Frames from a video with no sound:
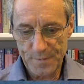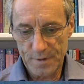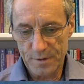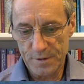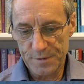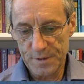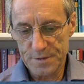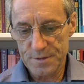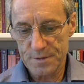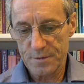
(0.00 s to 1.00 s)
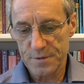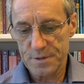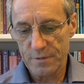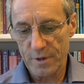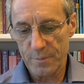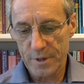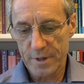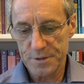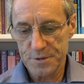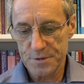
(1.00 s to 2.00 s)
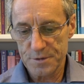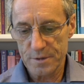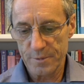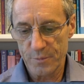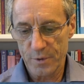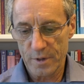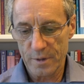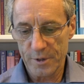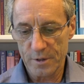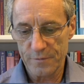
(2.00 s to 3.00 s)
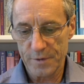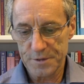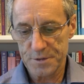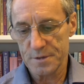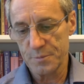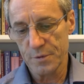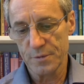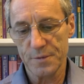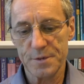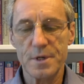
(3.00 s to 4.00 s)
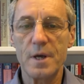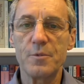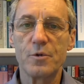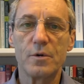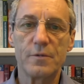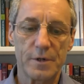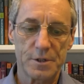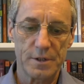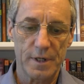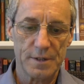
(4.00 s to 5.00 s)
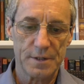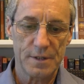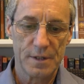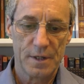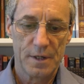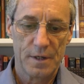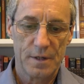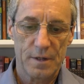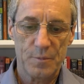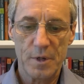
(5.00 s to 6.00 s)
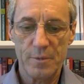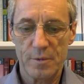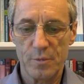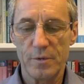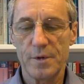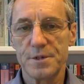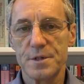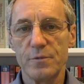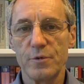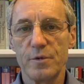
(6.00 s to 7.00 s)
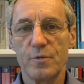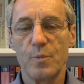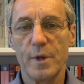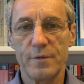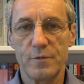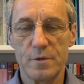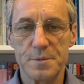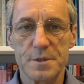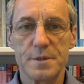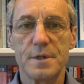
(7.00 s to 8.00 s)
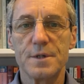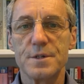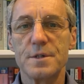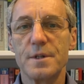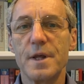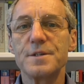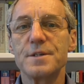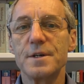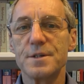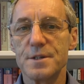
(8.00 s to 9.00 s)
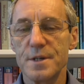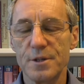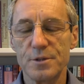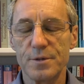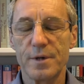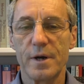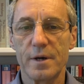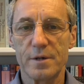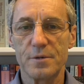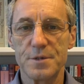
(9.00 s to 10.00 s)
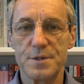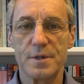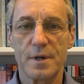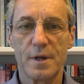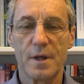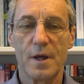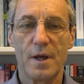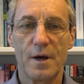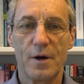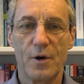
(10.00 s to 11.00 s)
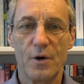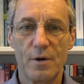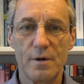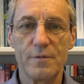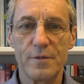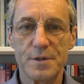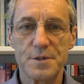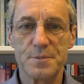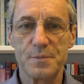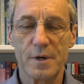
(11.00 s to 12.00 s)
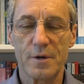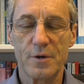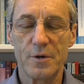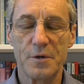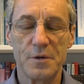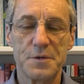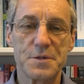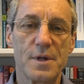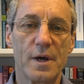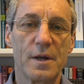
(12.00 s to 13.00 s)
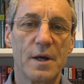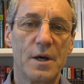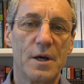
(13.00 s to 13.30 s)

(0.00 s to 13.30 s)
The context is you've got several applications use similar programming interfaces that build on the same core functionality that may be deployed on several different platforms. That's the essential characteristic of this microkernel, is that